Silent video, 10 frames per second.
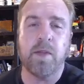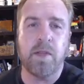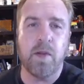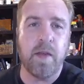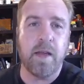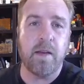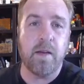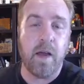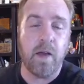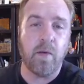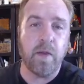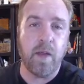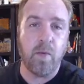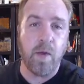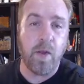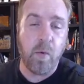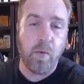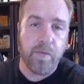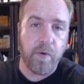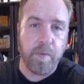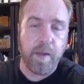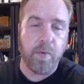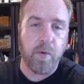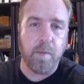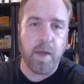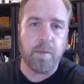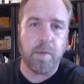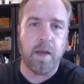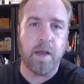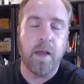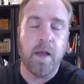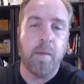so that not only when you refer people you make money,